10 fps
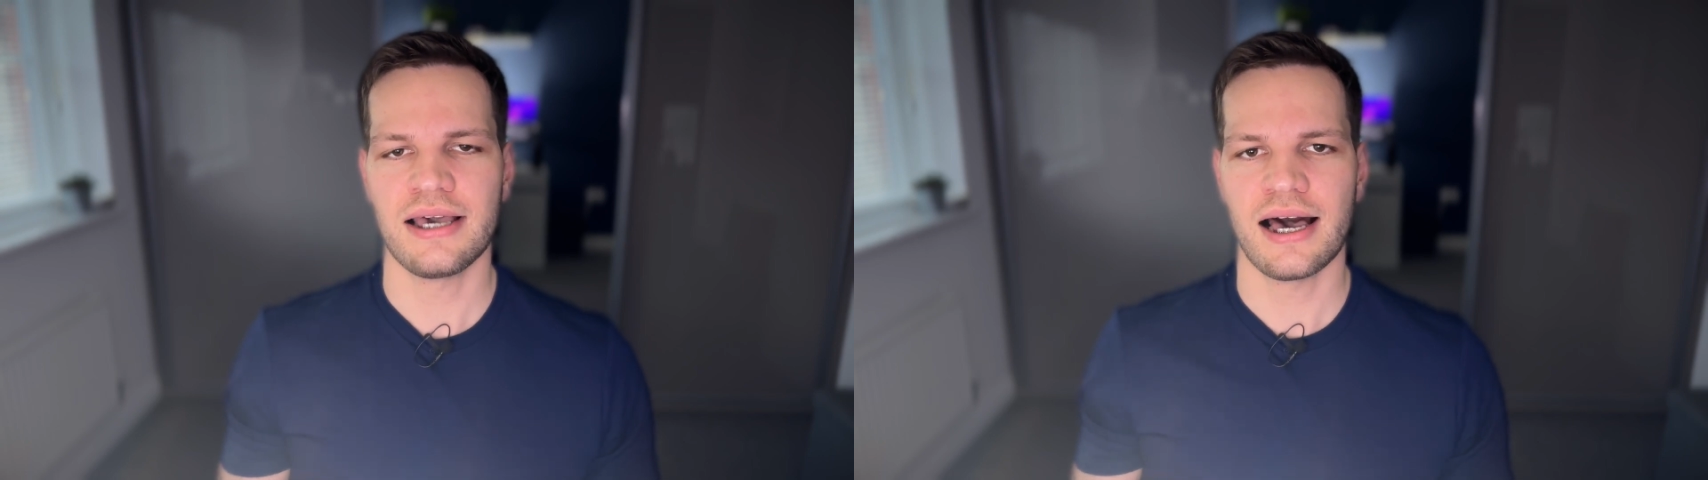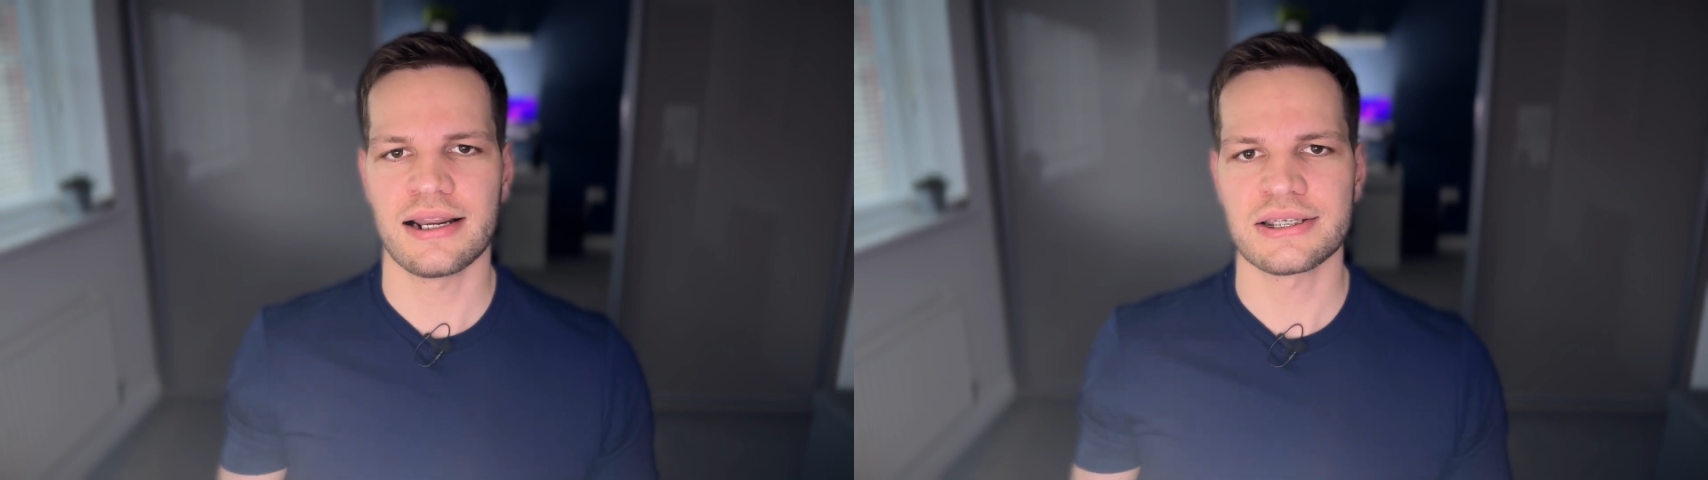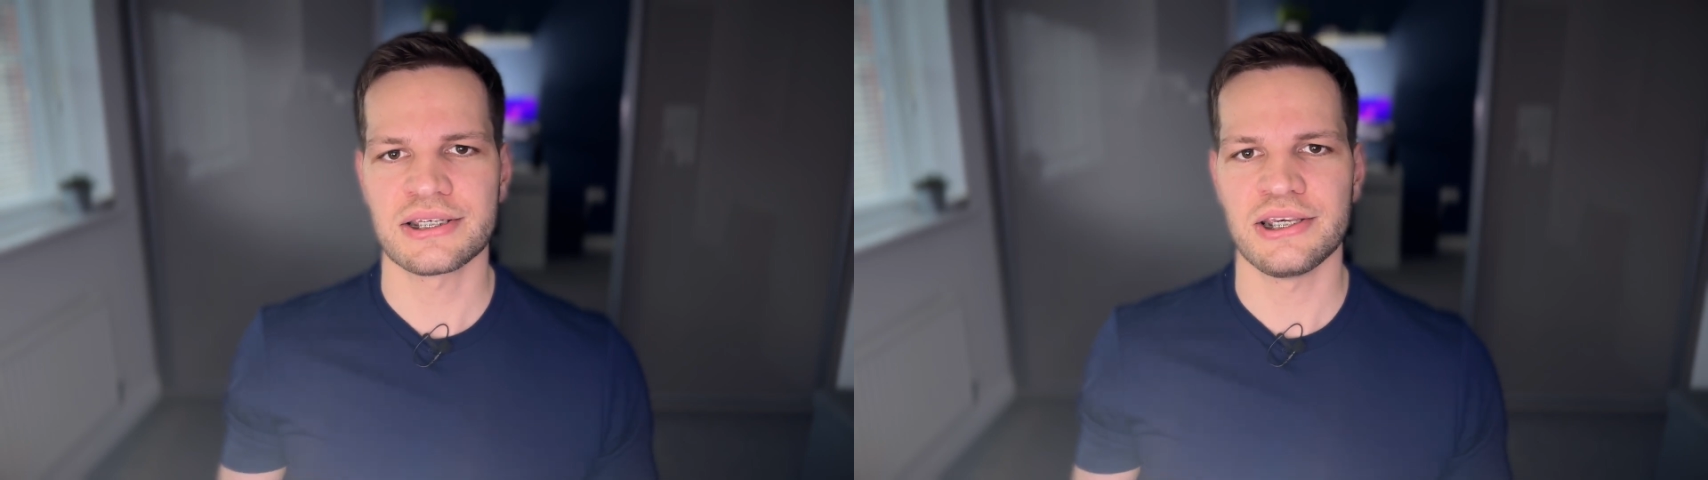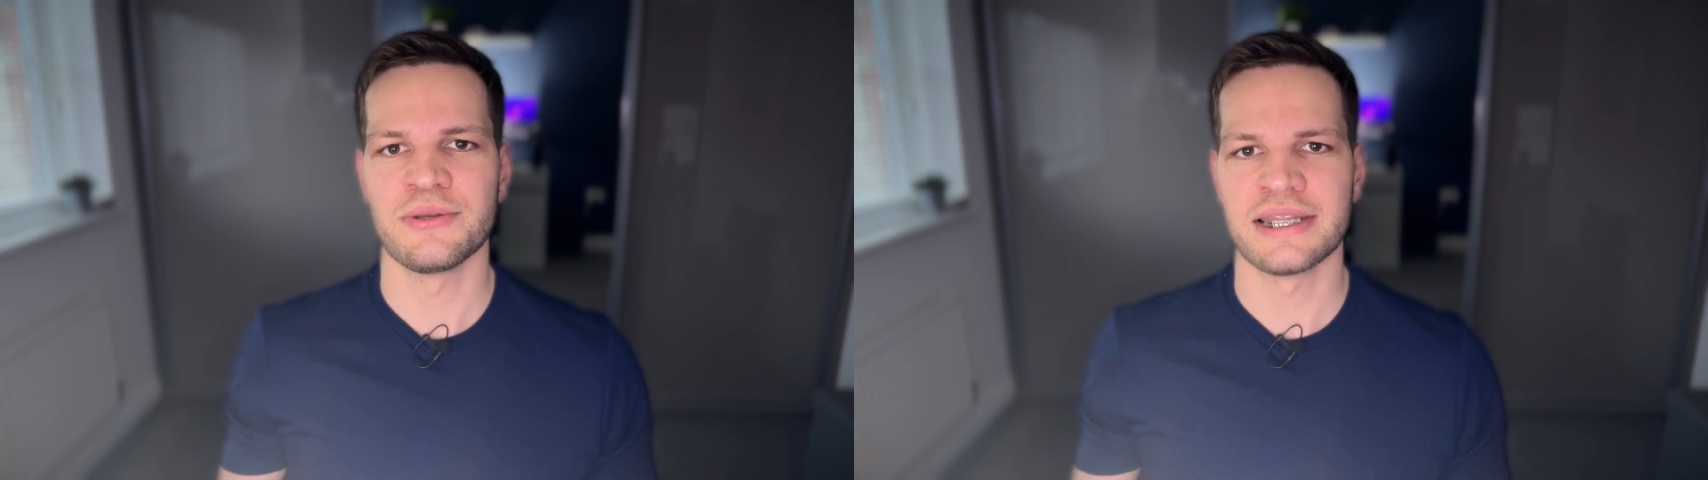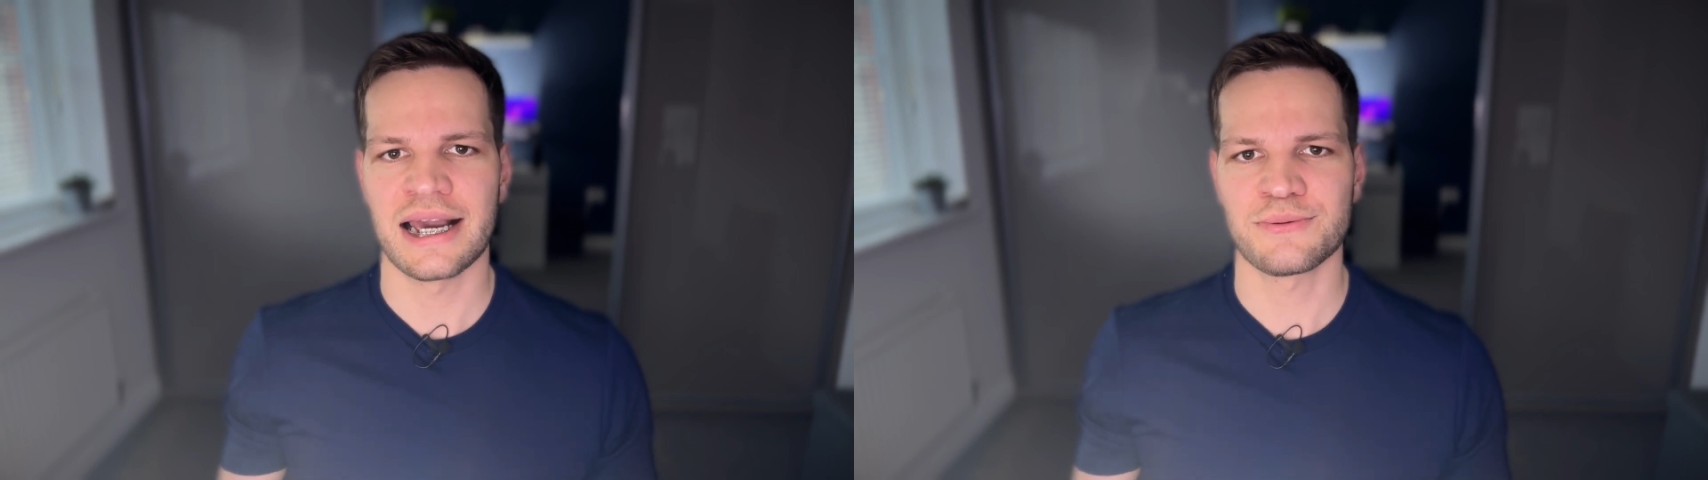and I'll see you in
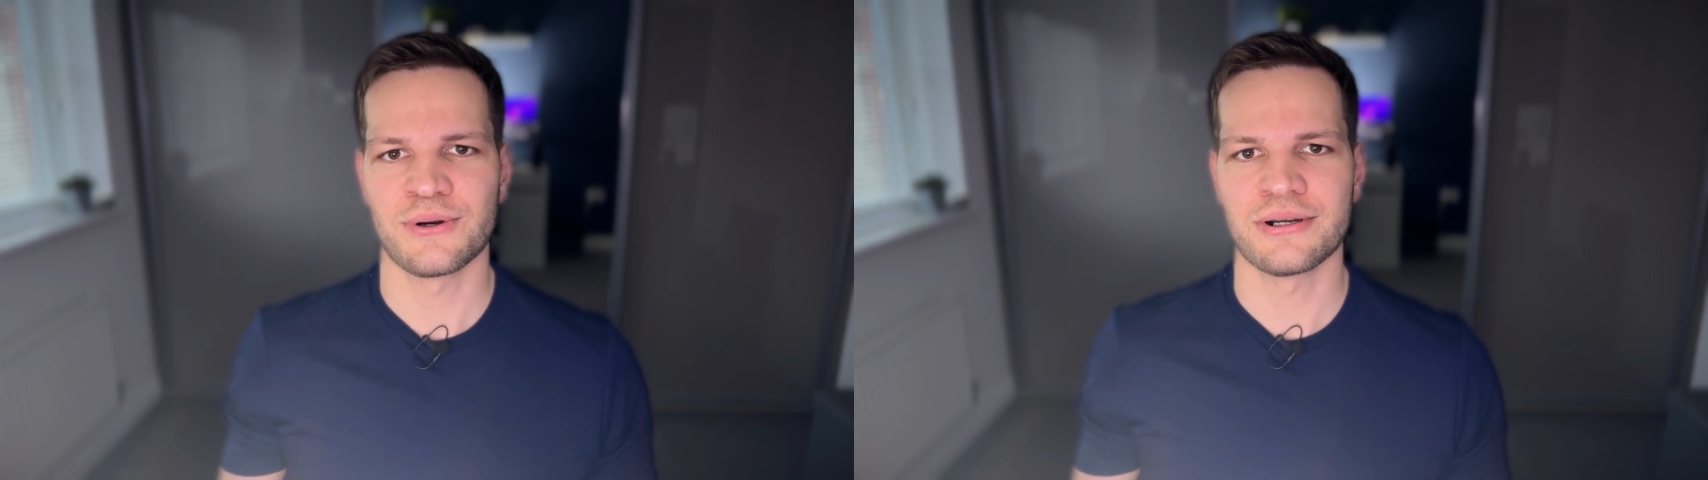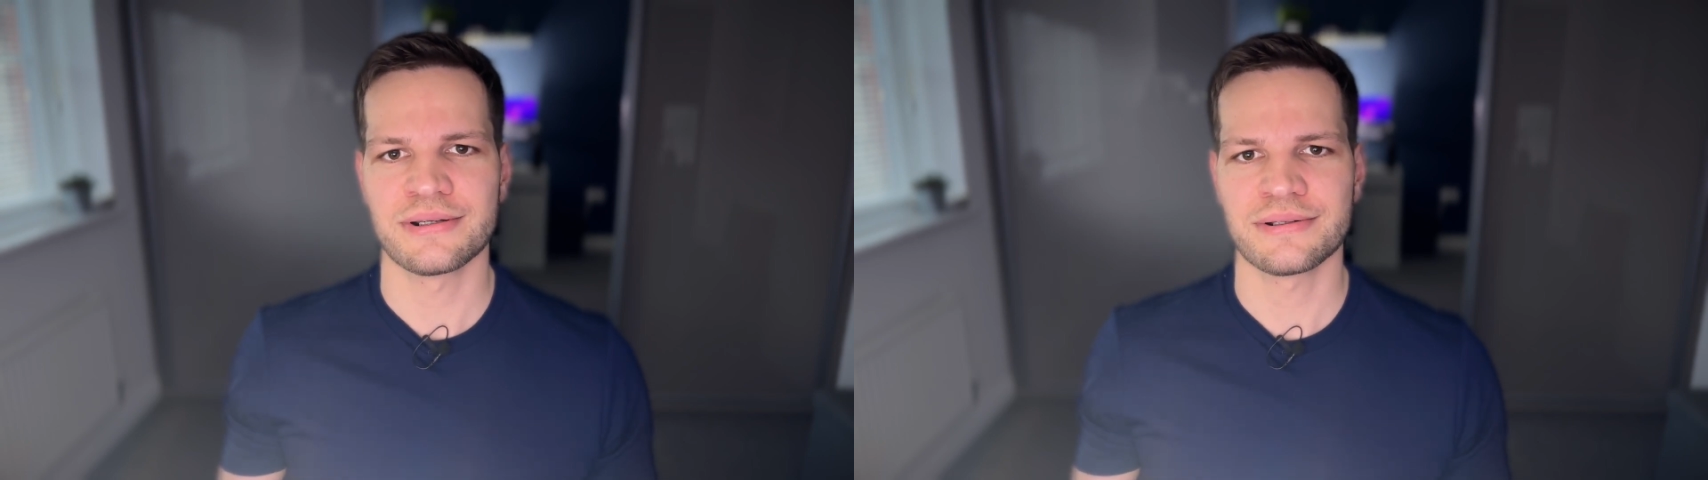the next one.